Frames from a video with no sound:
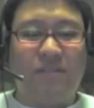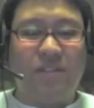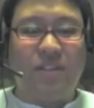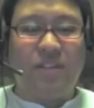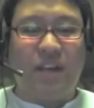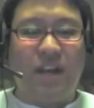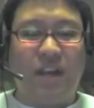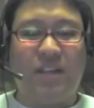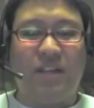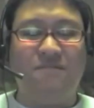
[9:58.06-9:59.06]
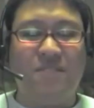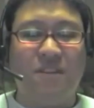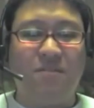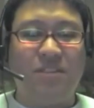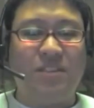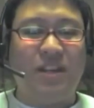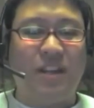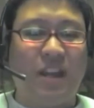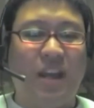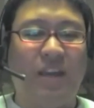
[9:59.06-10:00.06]
have to say yes. I've never seen
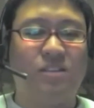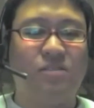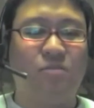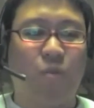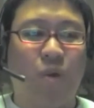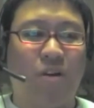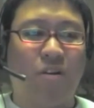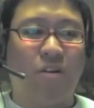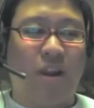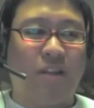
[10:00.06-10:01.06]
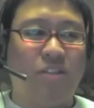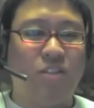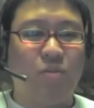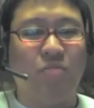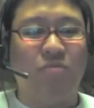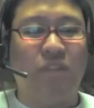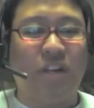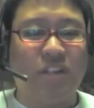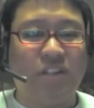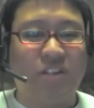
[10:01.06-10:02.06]
a case where a super
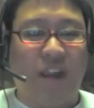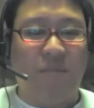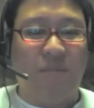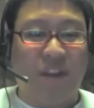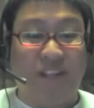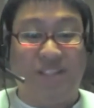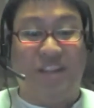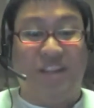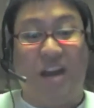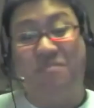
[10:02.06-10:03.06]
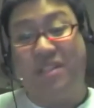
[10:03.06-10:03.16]
regional champion has not